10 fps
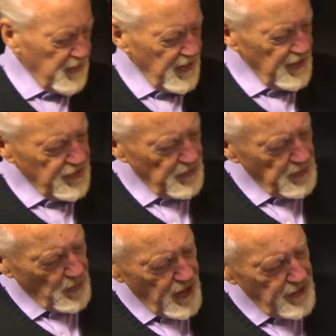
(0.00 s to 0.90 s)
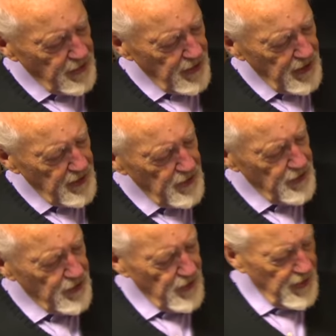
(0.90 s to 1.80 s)
he gets some great
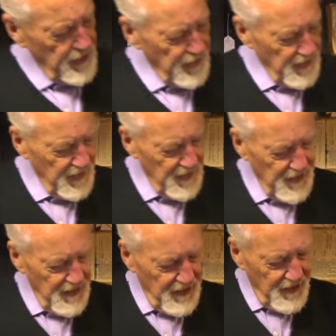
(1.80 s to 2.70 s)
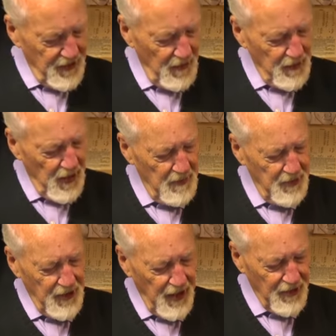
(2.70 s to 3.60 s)
things, and uh, sometimes
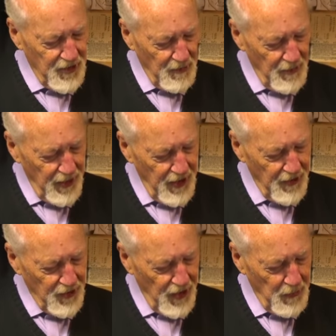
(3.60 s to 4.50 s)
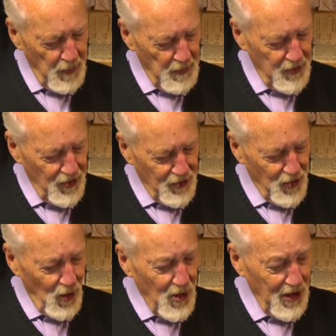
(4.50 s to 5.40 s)
he gets some things like we were just
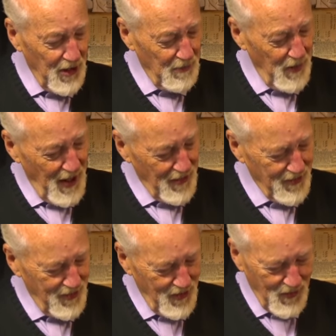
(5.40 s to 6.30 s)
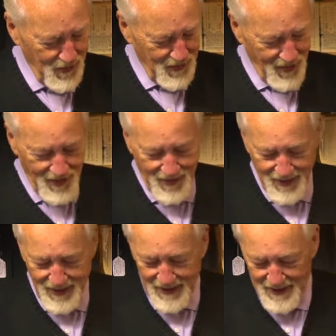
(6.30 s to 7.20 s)
talking about too. So
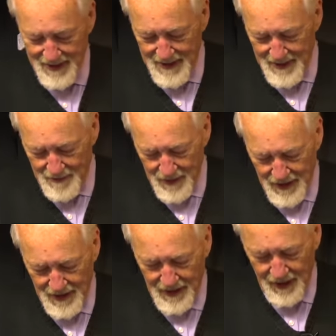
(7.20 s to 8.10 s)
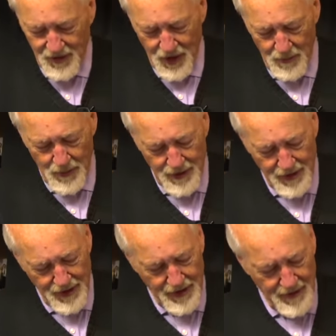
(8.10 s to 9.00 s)
uh, uh, let's hope
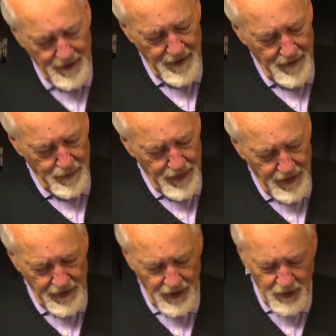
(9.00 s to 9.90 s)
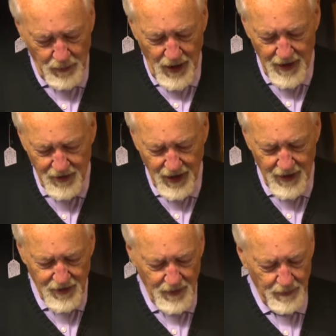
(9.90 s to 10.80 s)
that uh, that this box
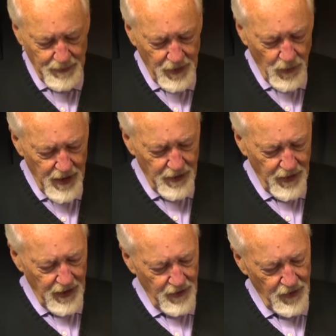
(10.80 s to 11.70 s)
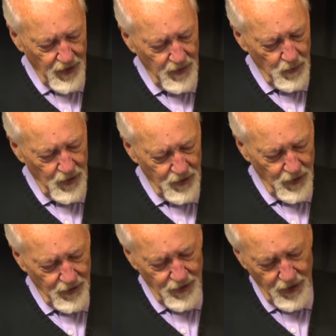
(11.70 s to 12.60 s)
has some great things in it. We
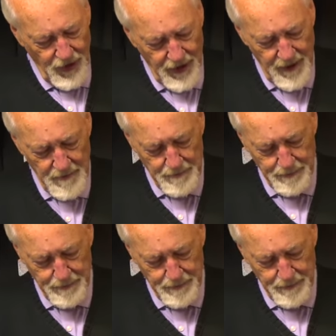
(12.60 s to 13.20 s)
shall see.